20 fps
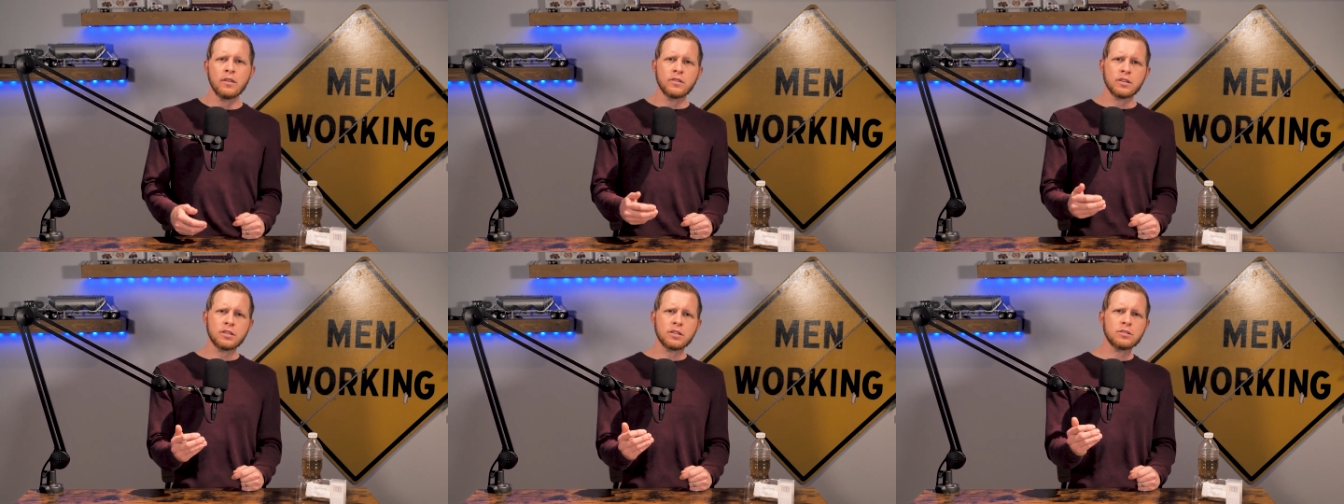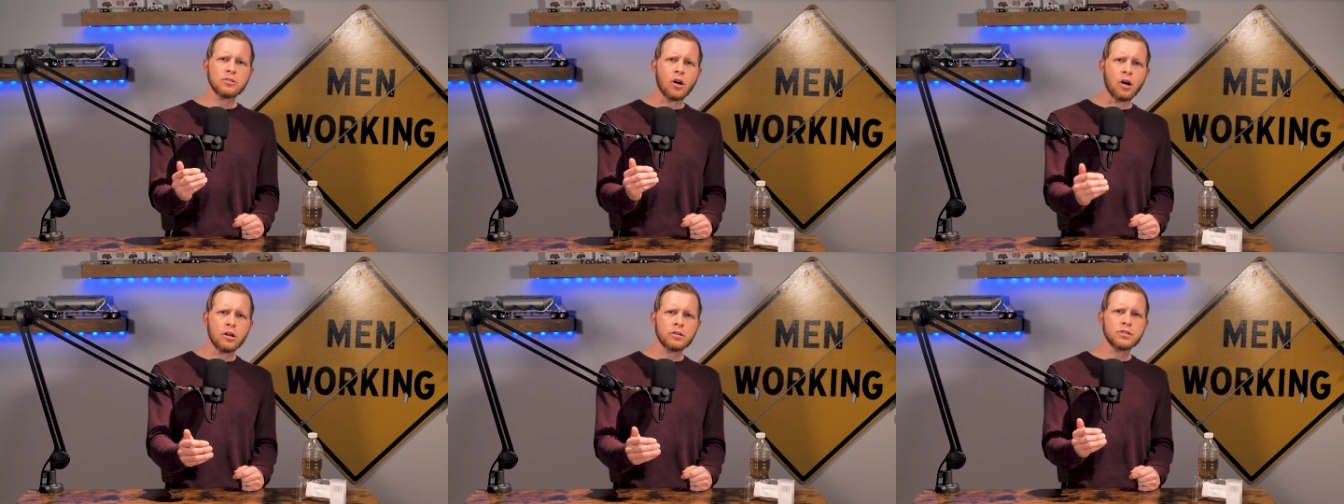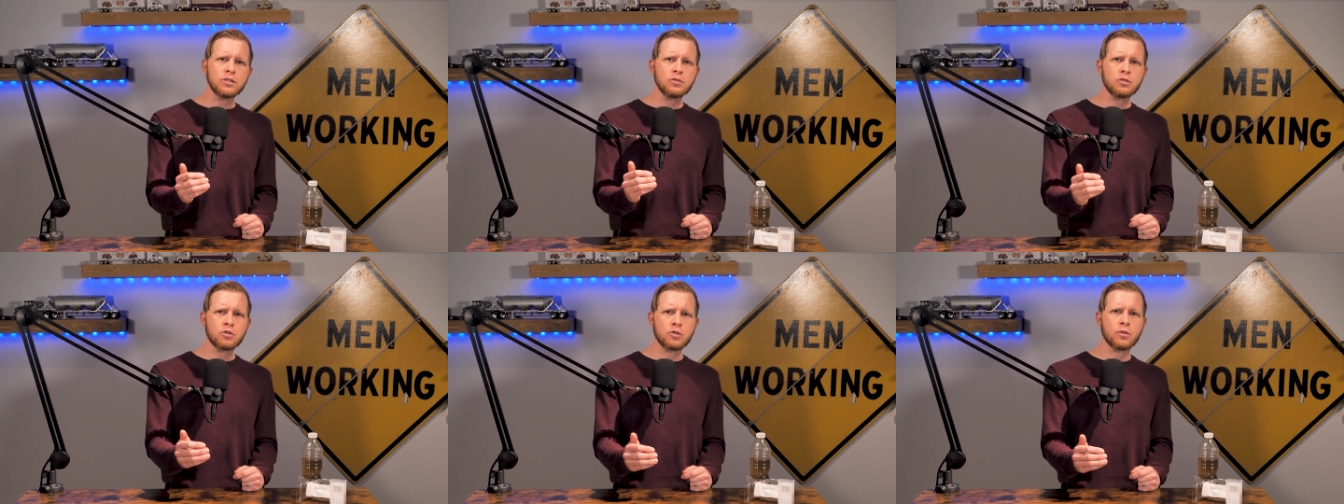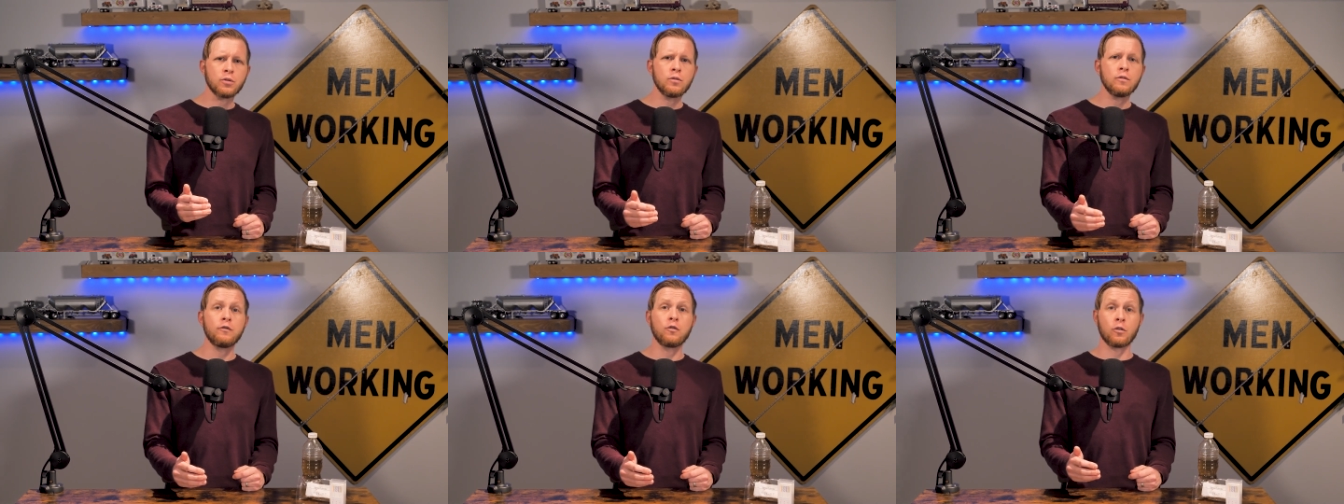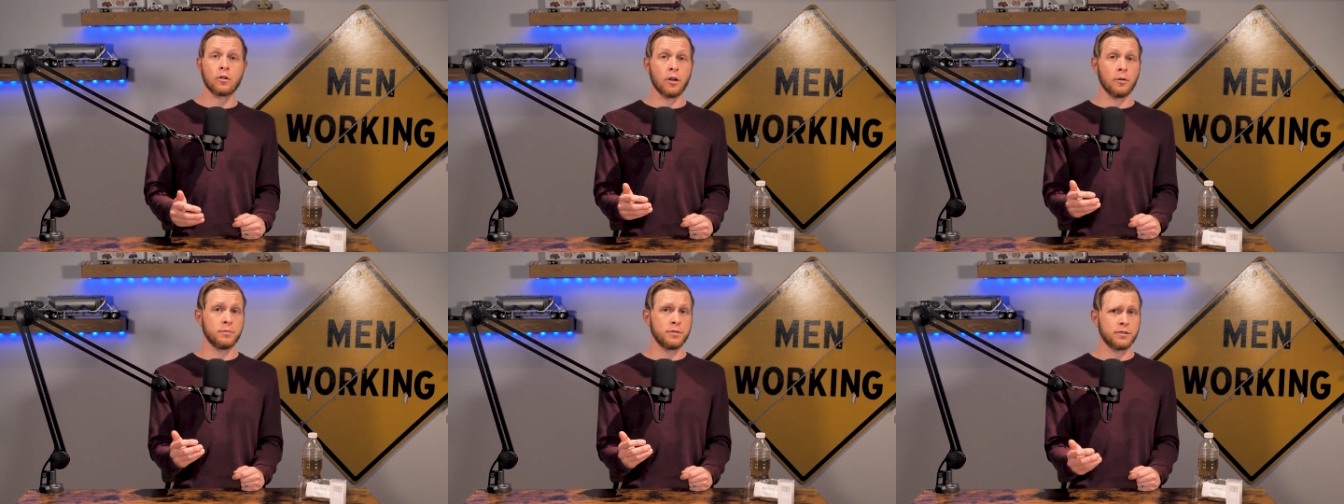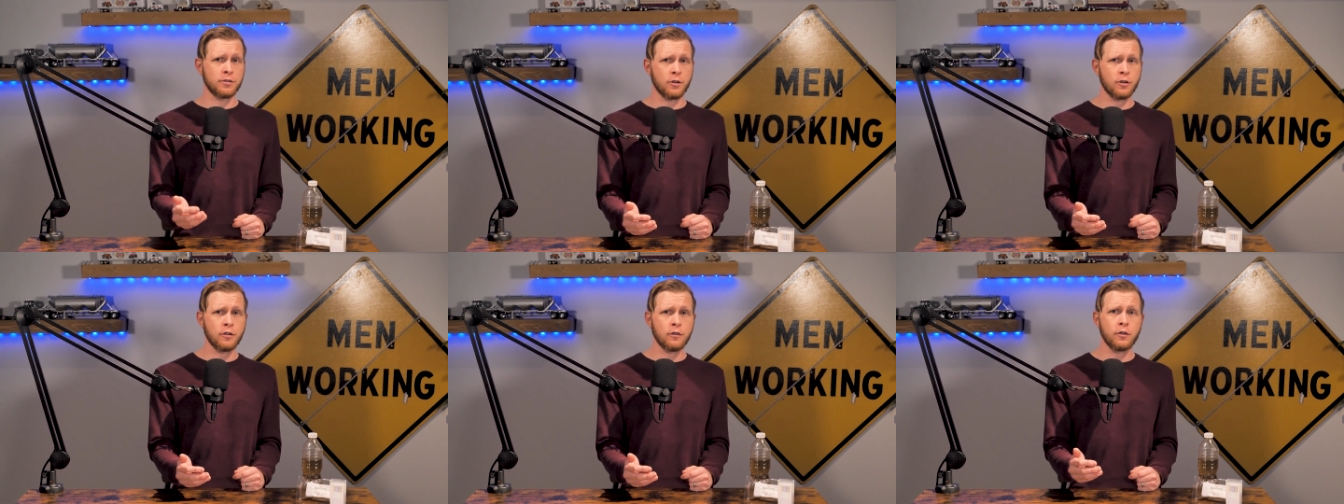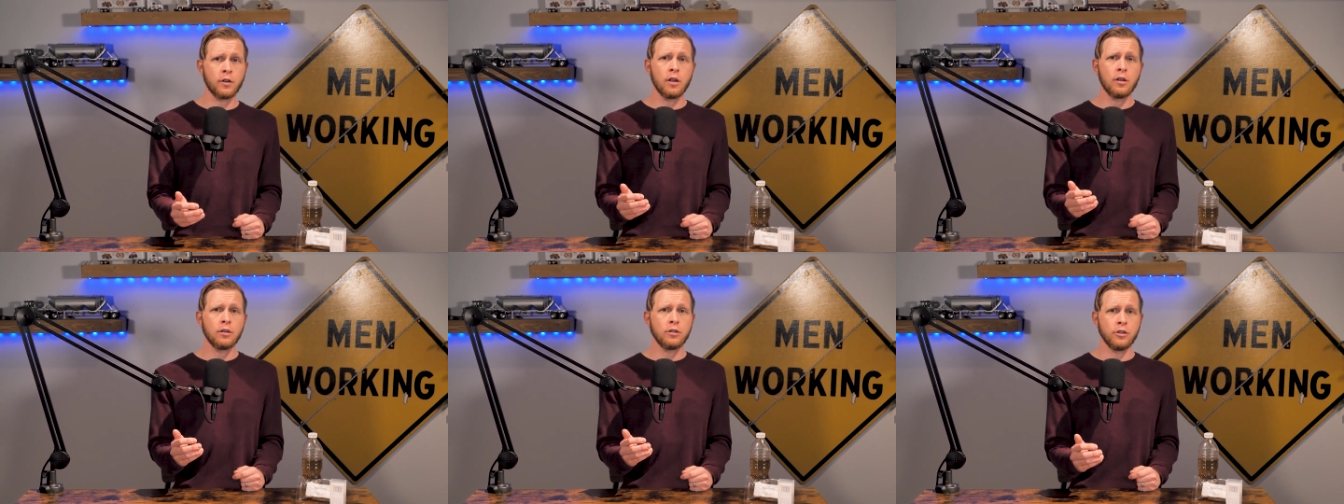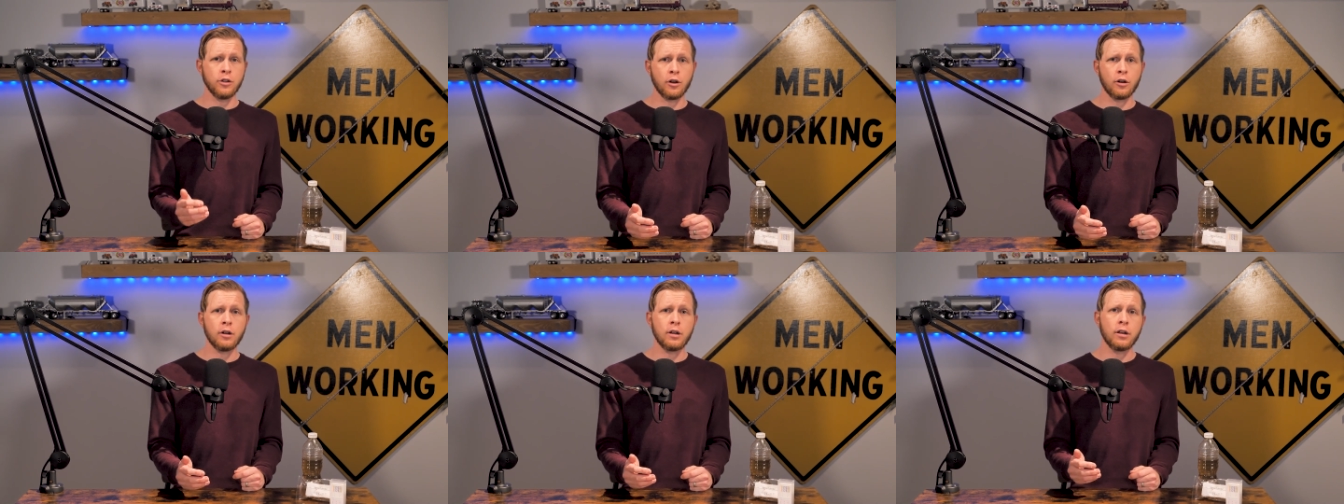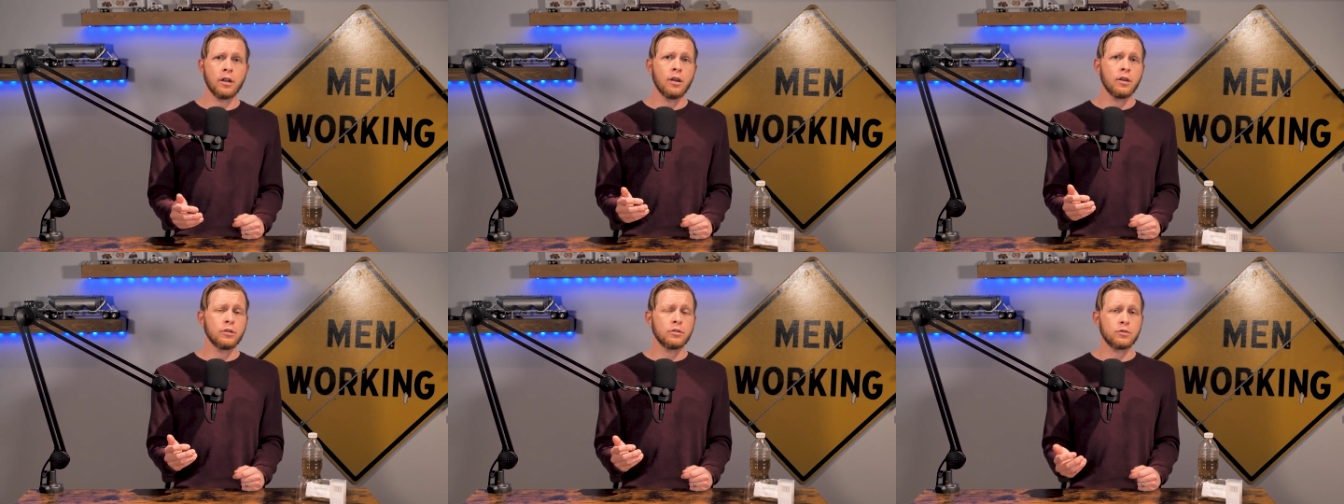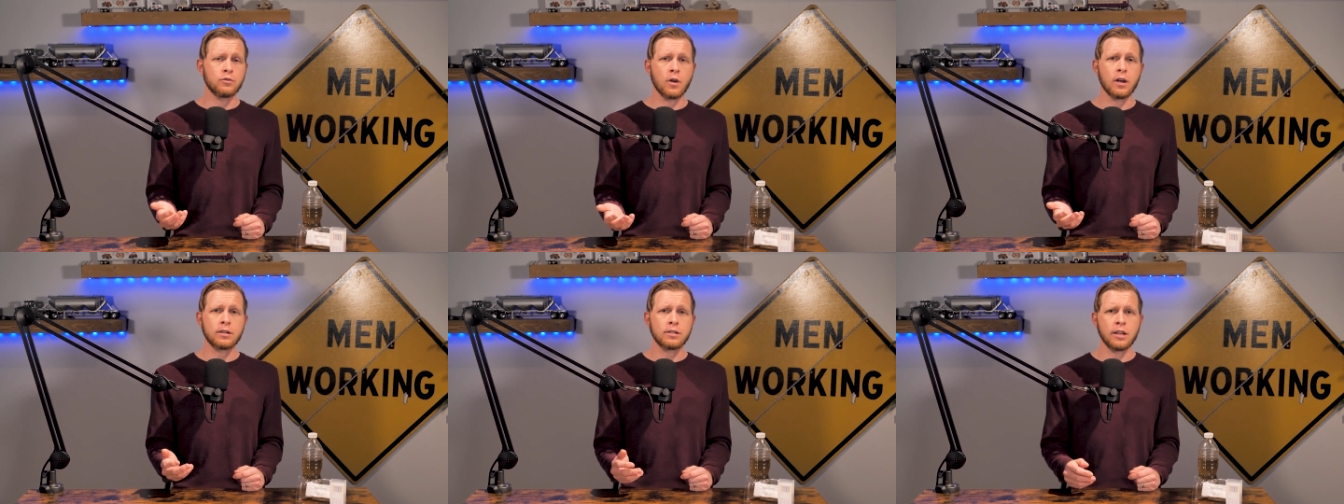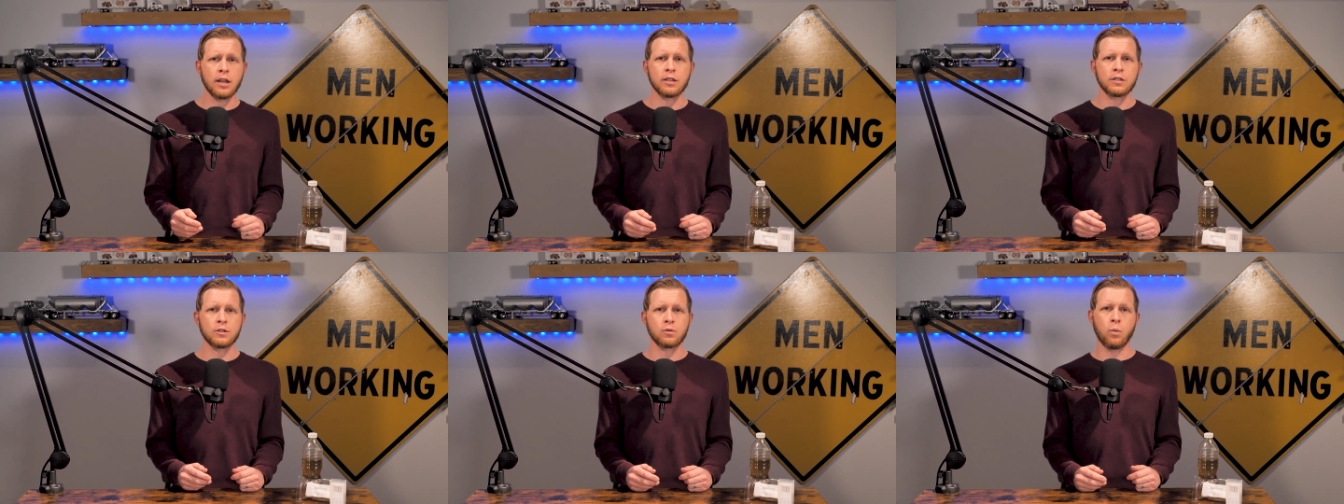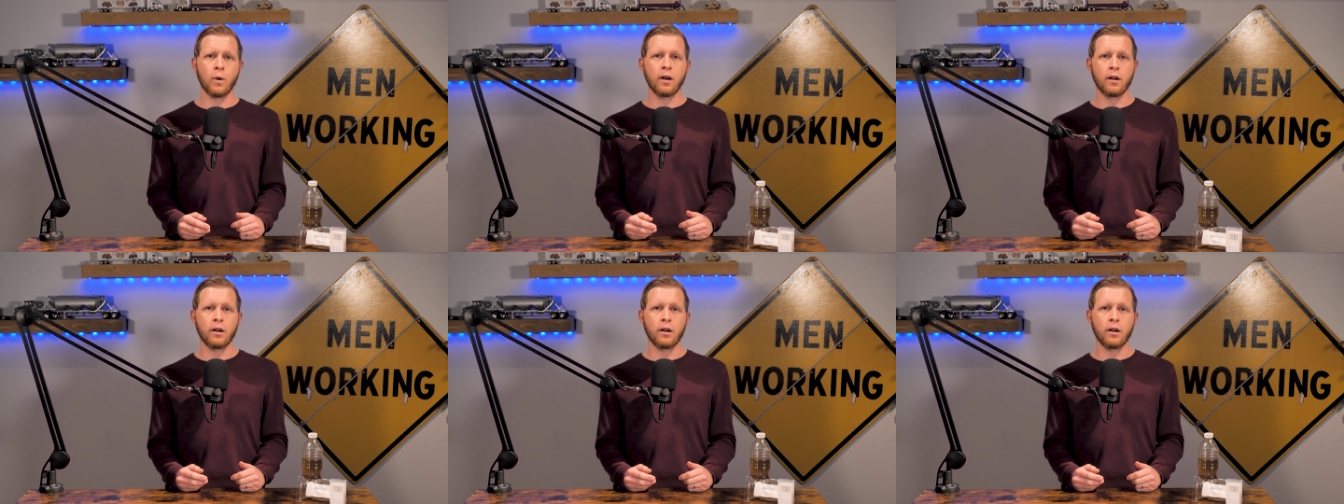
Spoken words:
This is also true for observed urine drug tests,